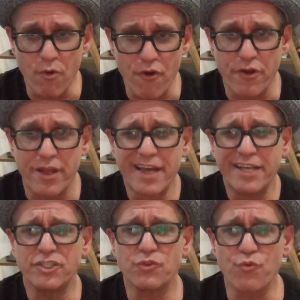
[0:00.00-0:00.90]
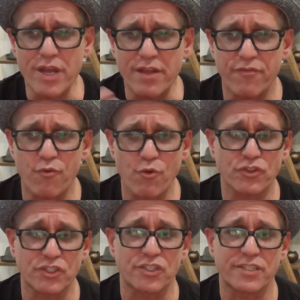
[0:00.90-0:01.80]
work. It just
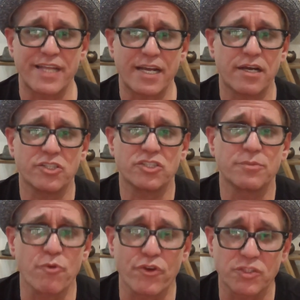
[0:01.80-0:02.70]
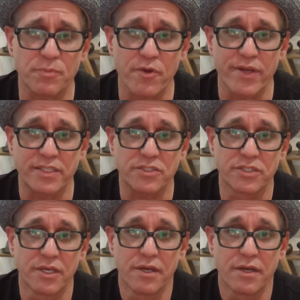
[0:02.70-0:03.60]
reinforces that customer
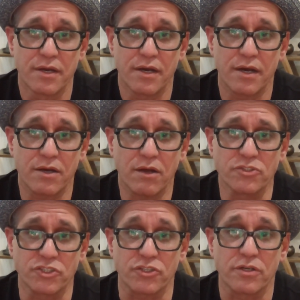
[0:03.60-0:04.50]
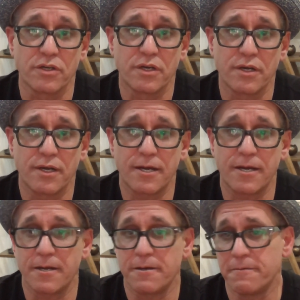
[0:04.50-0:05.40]
experience culture.
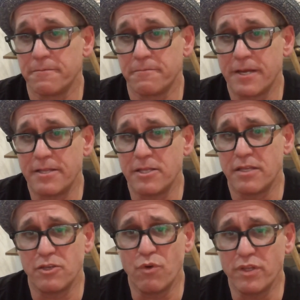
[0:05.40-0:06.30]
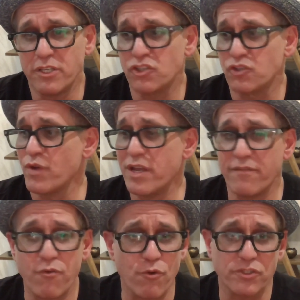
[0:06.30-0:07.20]
And you want to just
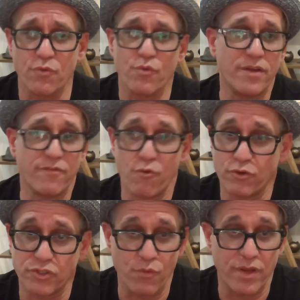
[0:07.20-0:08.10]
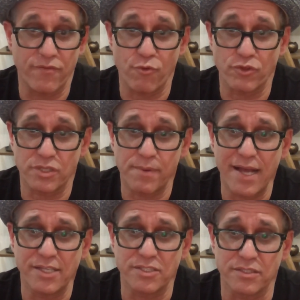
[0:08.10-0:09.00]
reinforce the
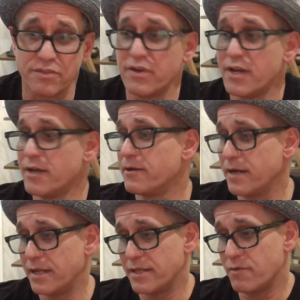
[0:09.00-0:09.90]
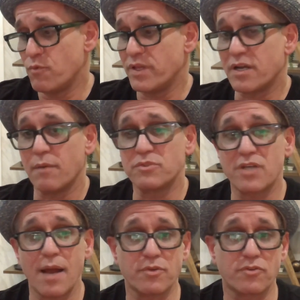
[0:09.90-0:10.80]
positive. And then when it comes
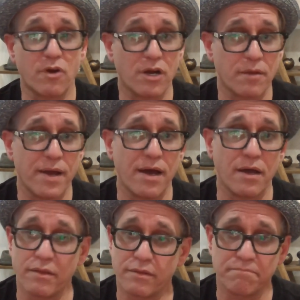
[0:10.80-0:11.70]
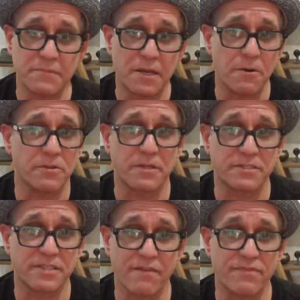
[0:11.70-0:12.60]
time to talk about, this
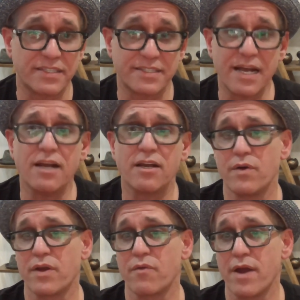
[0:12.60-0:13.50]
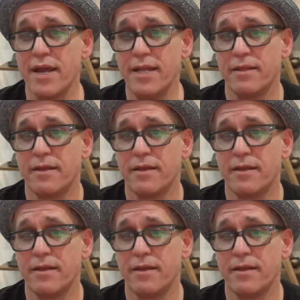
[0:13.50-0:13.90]
stuff that's not going right,